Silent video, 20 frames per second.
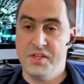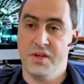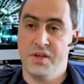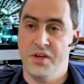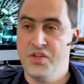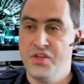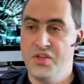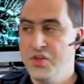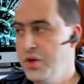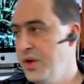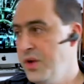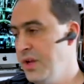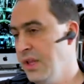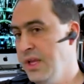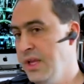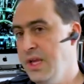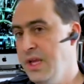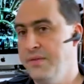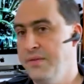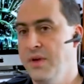as I turn to
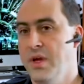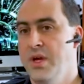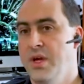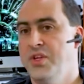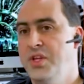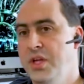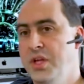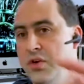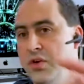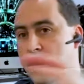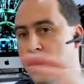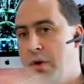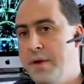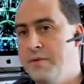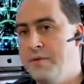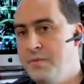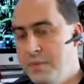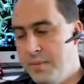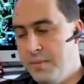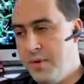leave, she
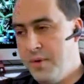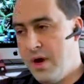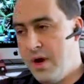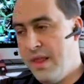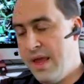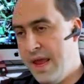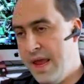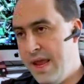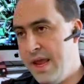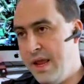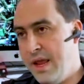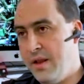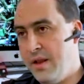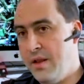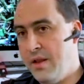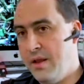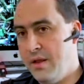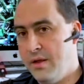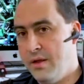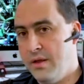grabs me by the
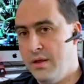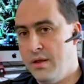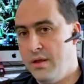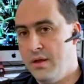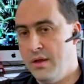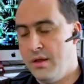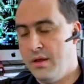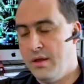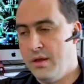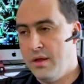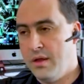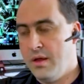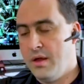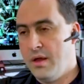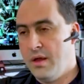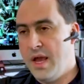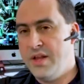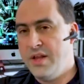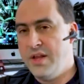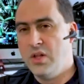hand
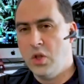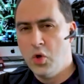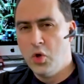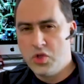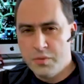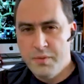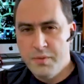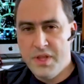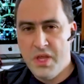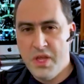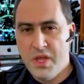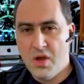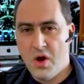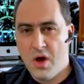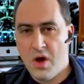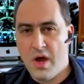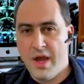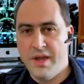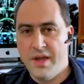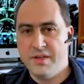and looks me in the
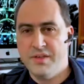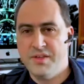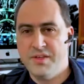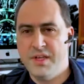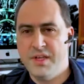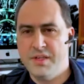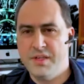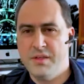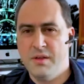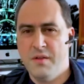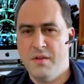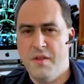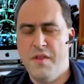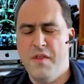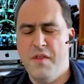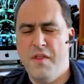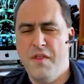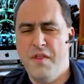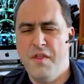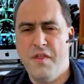eyes and says,
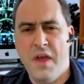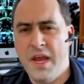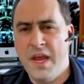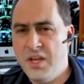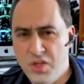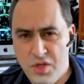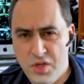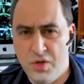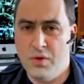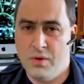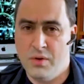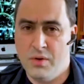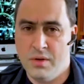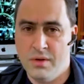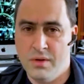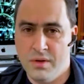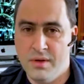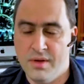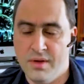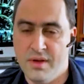"Thank you."
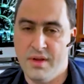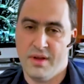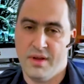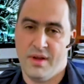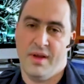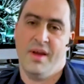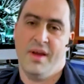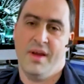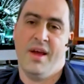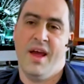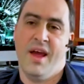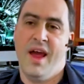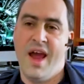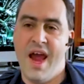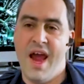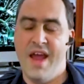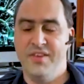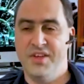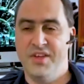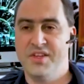
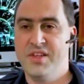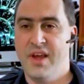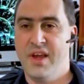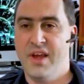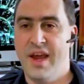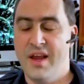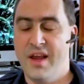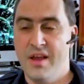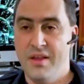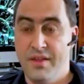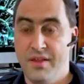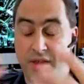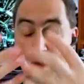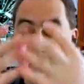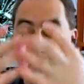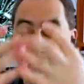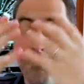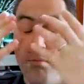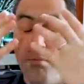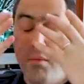And just like the
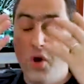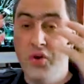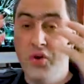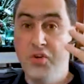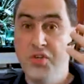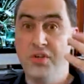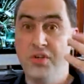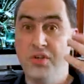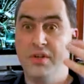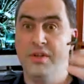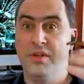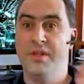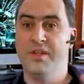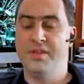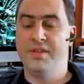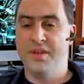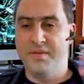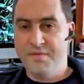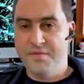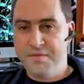emotion
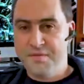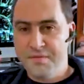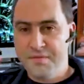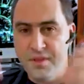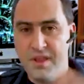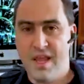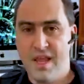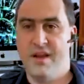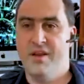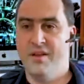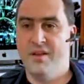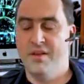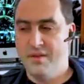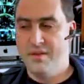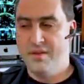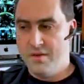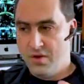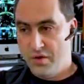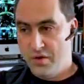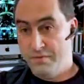just that flooded
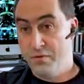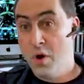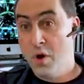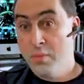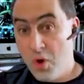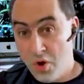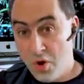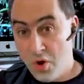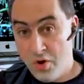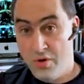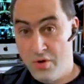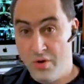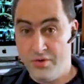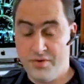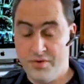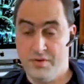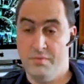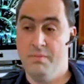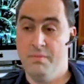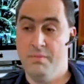from her
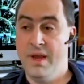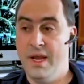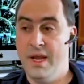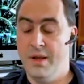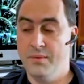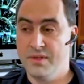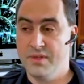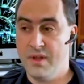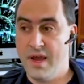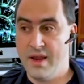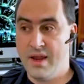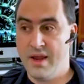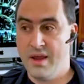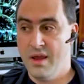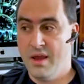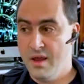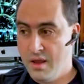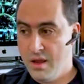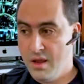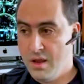to me, it was like,
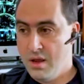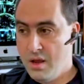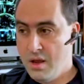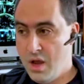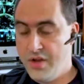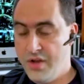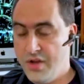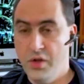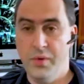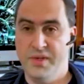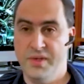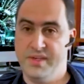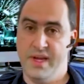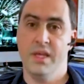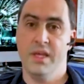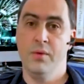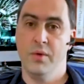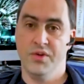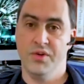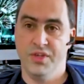I knew
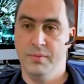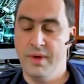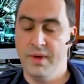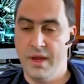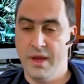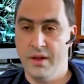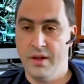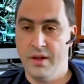exactly what she meant.